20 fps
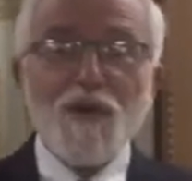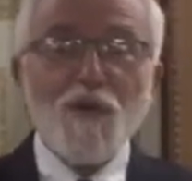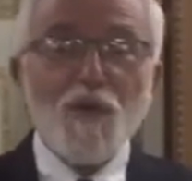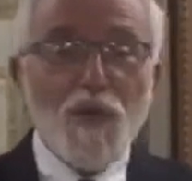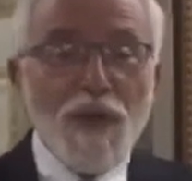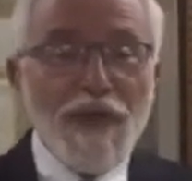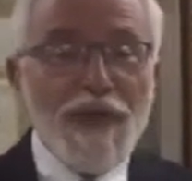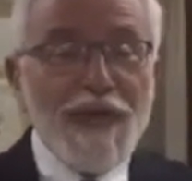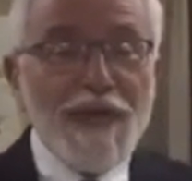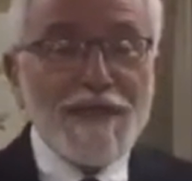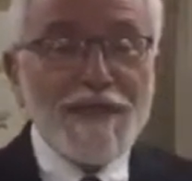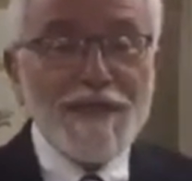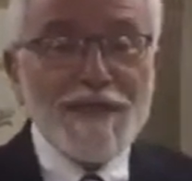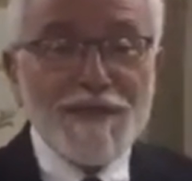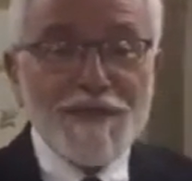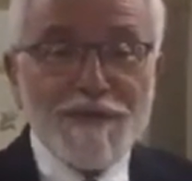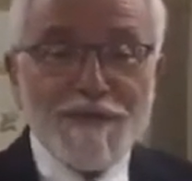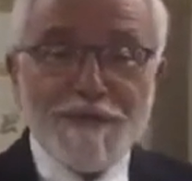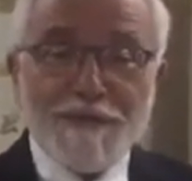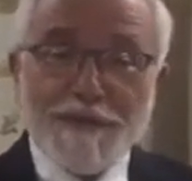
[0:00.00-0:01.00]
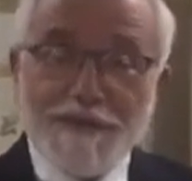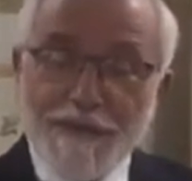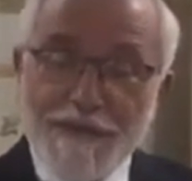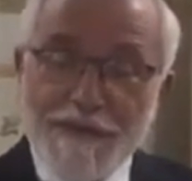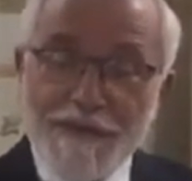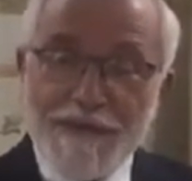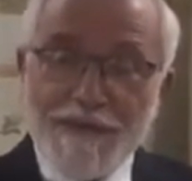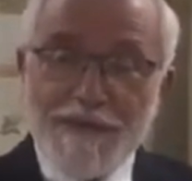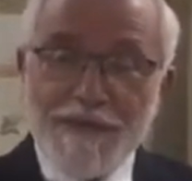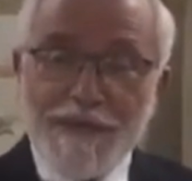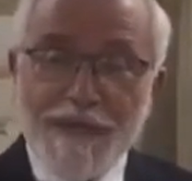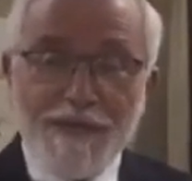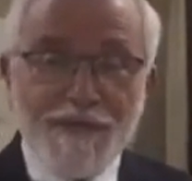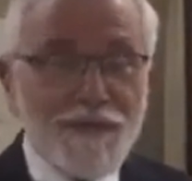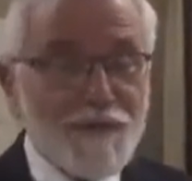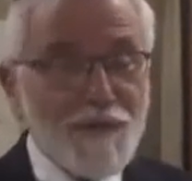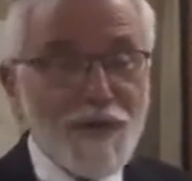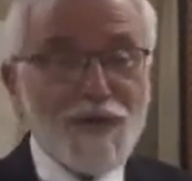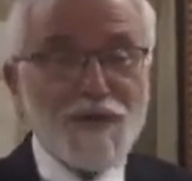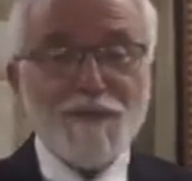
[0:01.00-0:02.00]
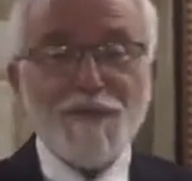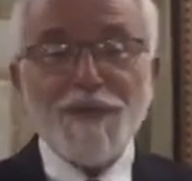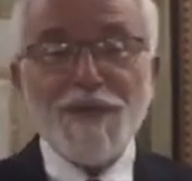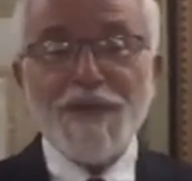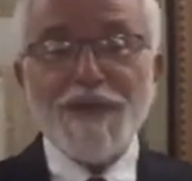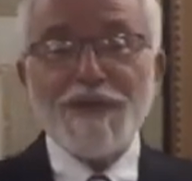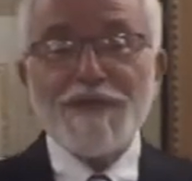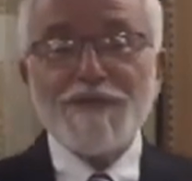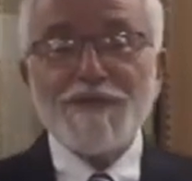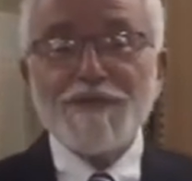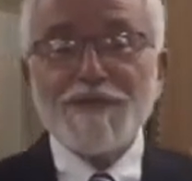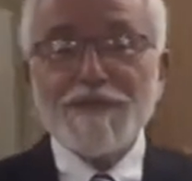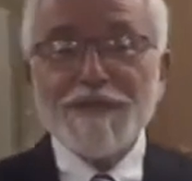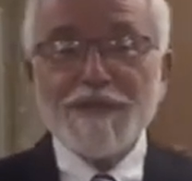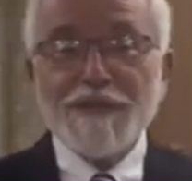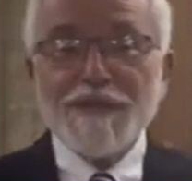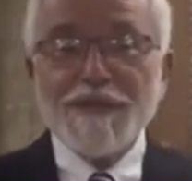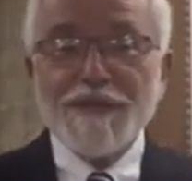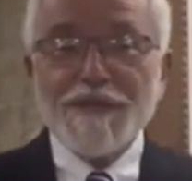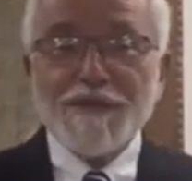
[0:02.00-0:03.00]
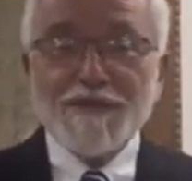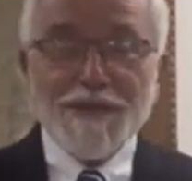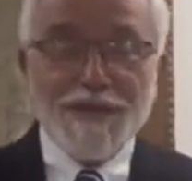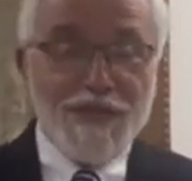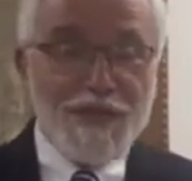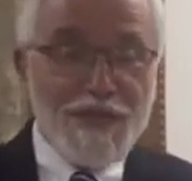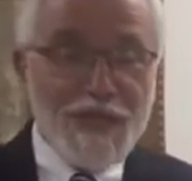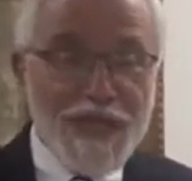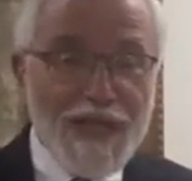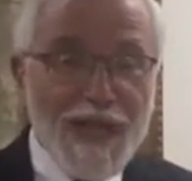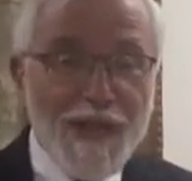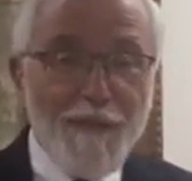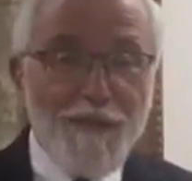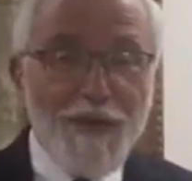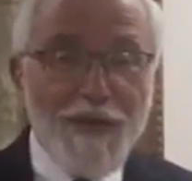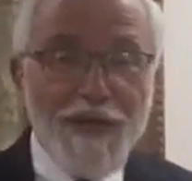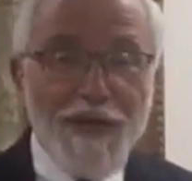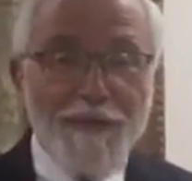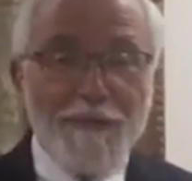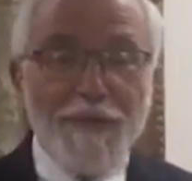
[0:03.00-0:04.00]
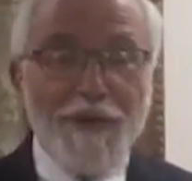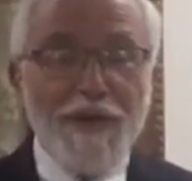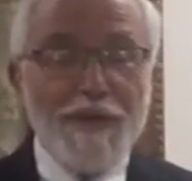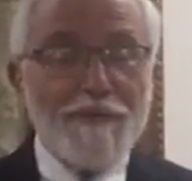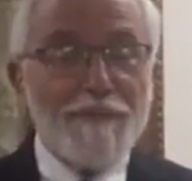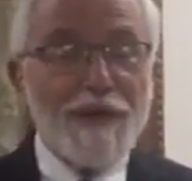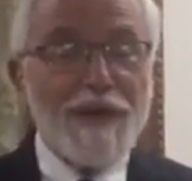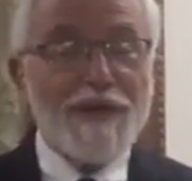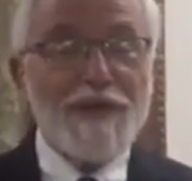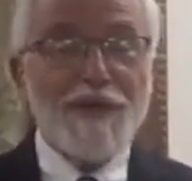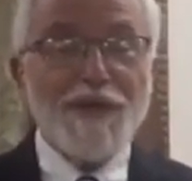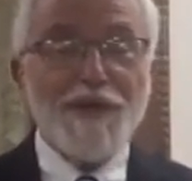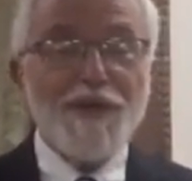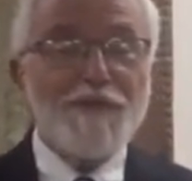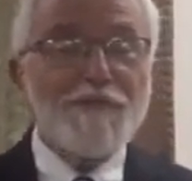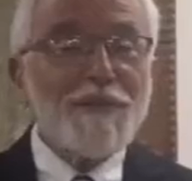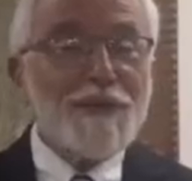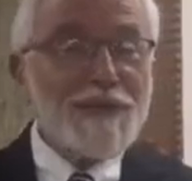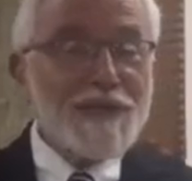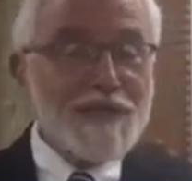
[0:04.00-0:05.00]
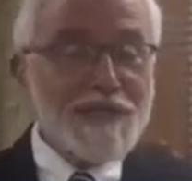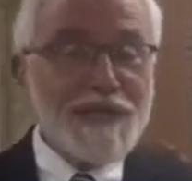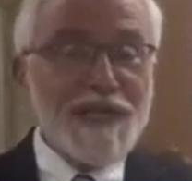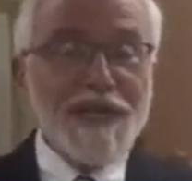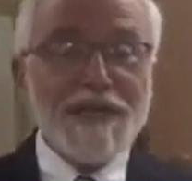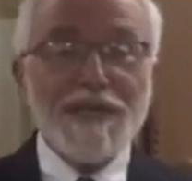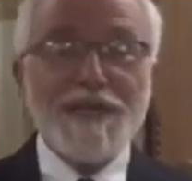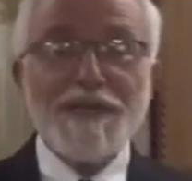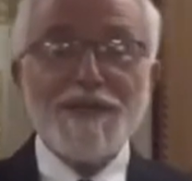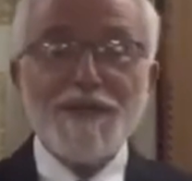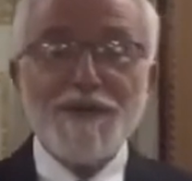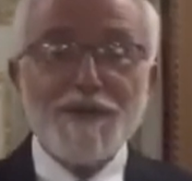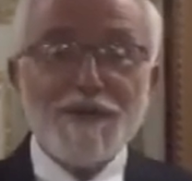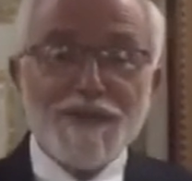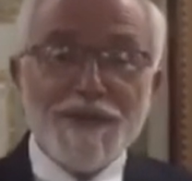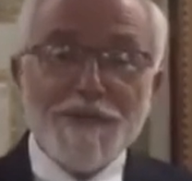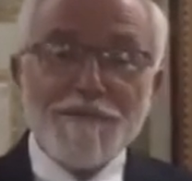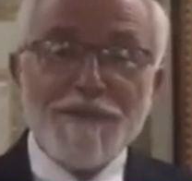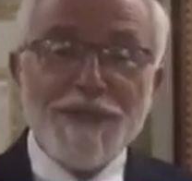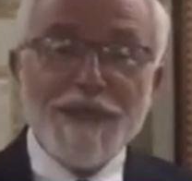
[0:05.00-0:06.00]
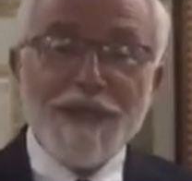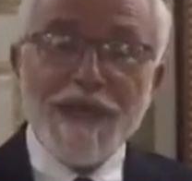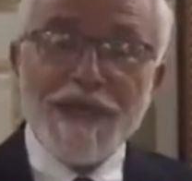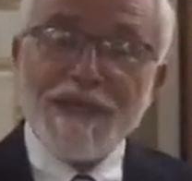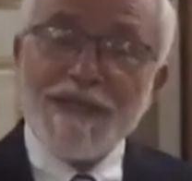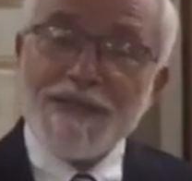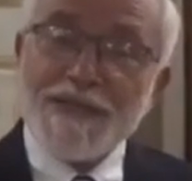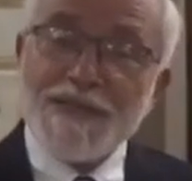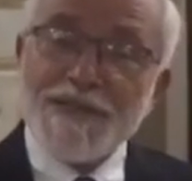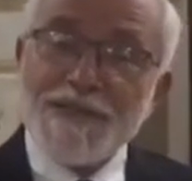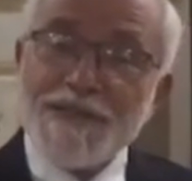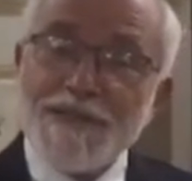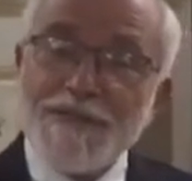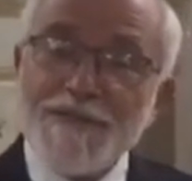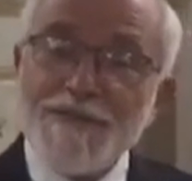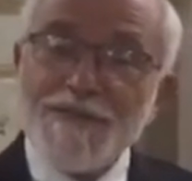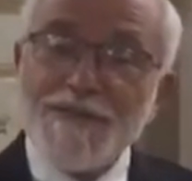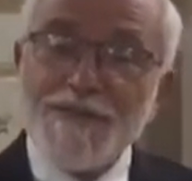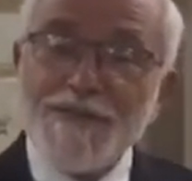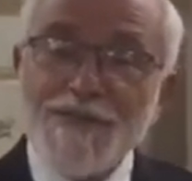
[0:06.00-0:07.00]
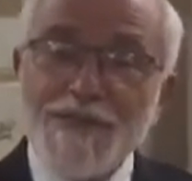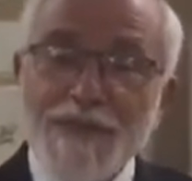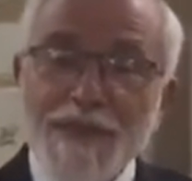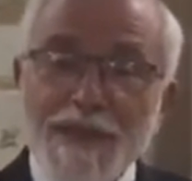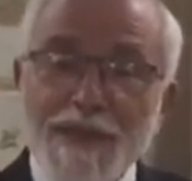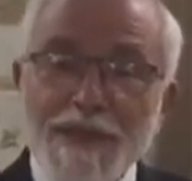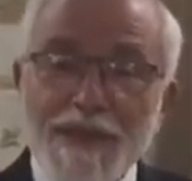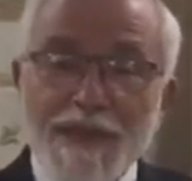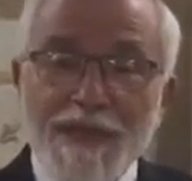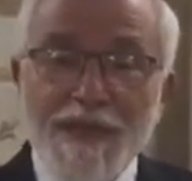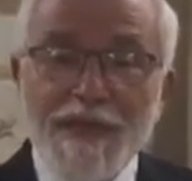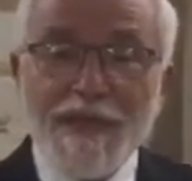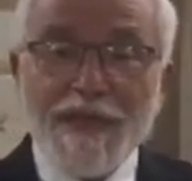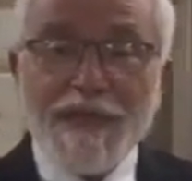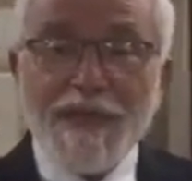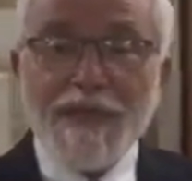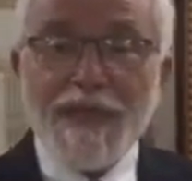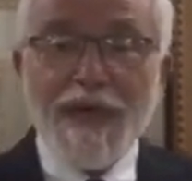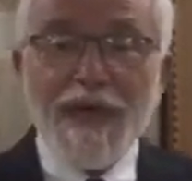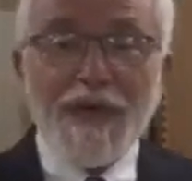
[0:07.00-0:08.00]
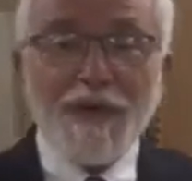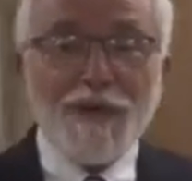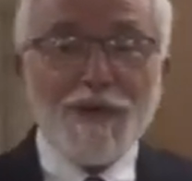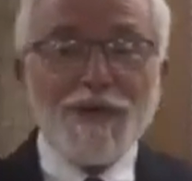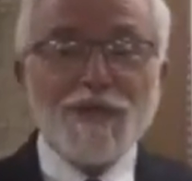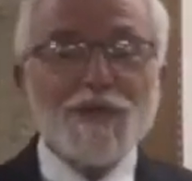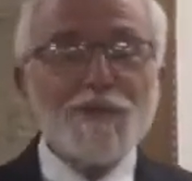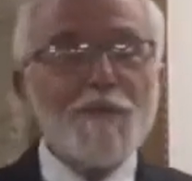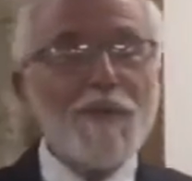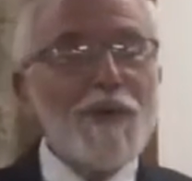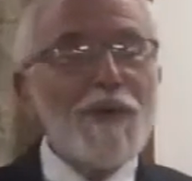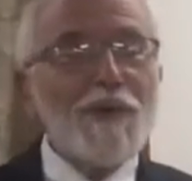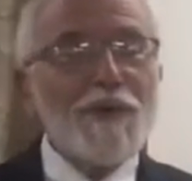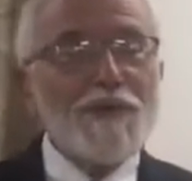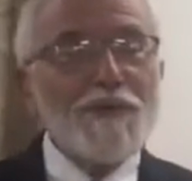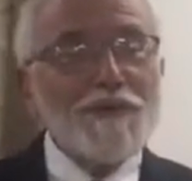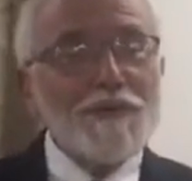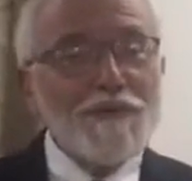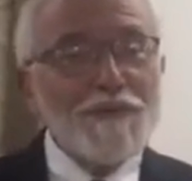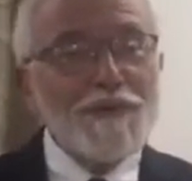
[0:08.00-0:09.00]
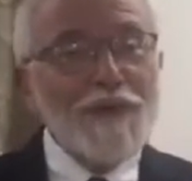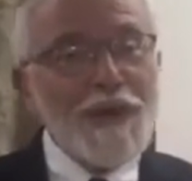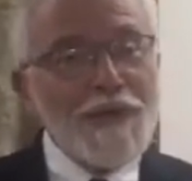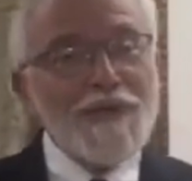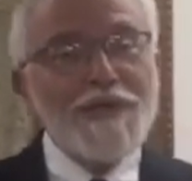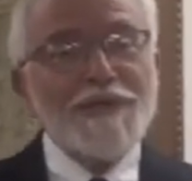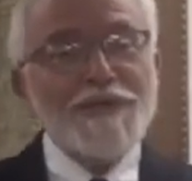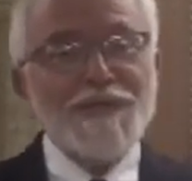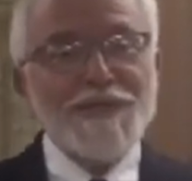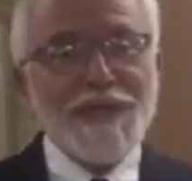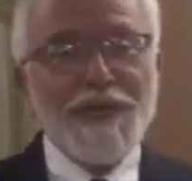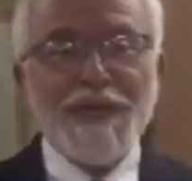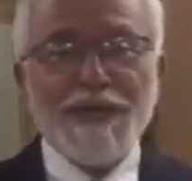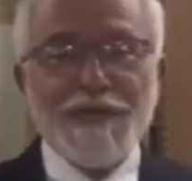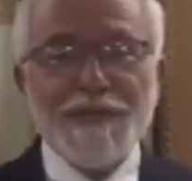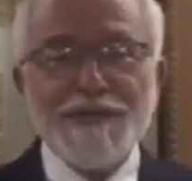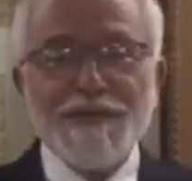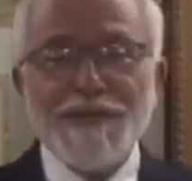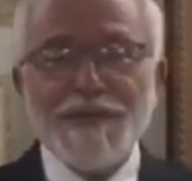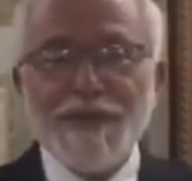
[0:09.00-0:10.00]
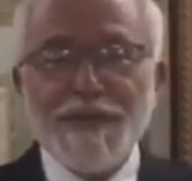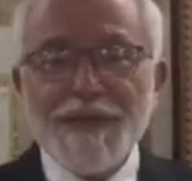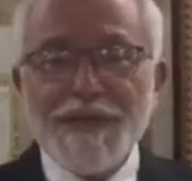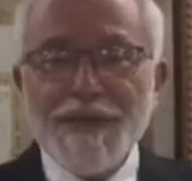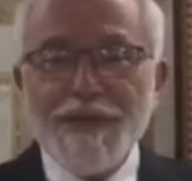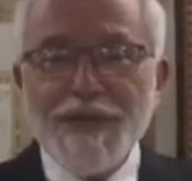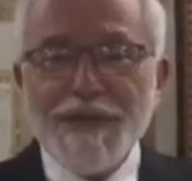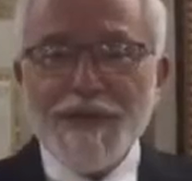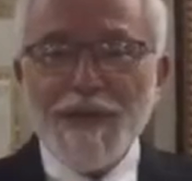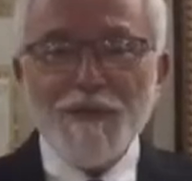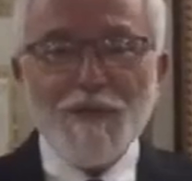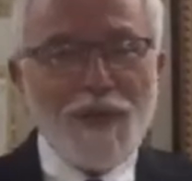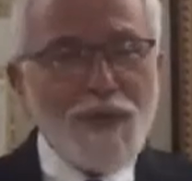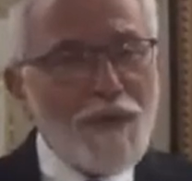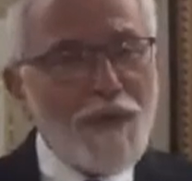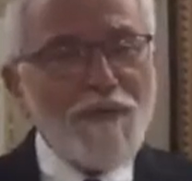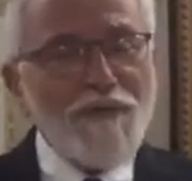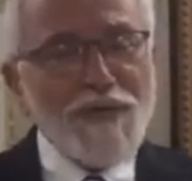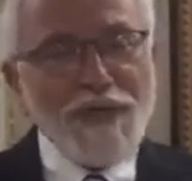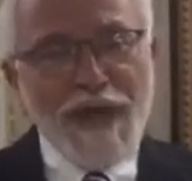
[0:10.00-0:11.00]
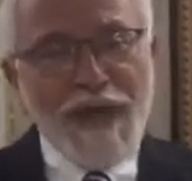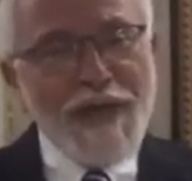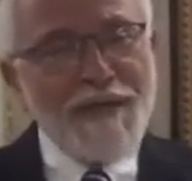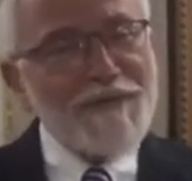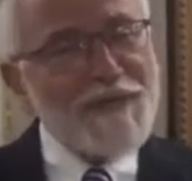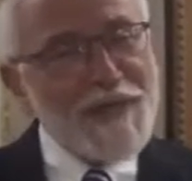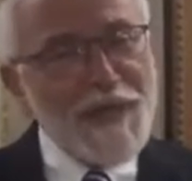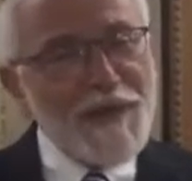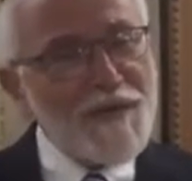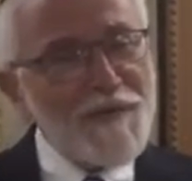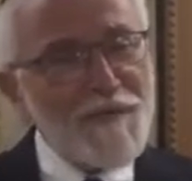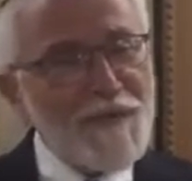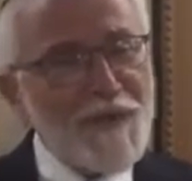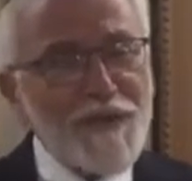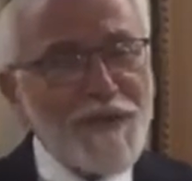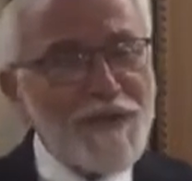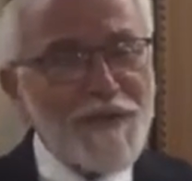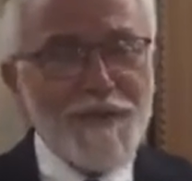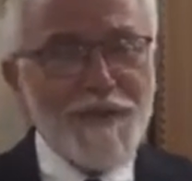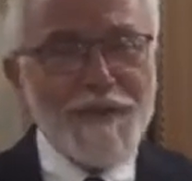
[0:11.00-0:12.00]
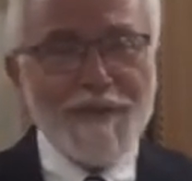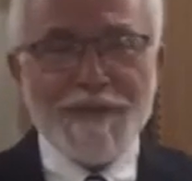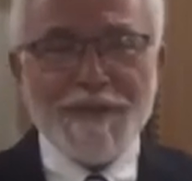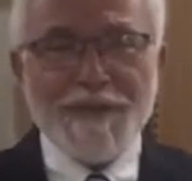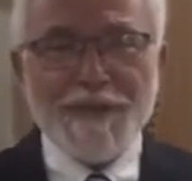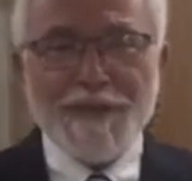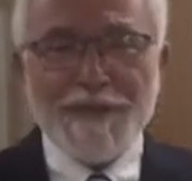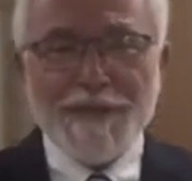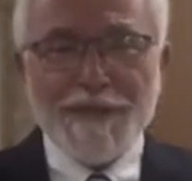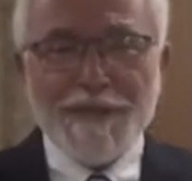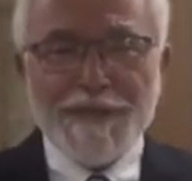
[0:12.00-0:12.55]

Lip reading: One answer that the Rosh brings, which is elaborated upon by the Karba Nisanel, goes something like this. HaKadosh Baruch Hu understands that we often have terrible thoughts.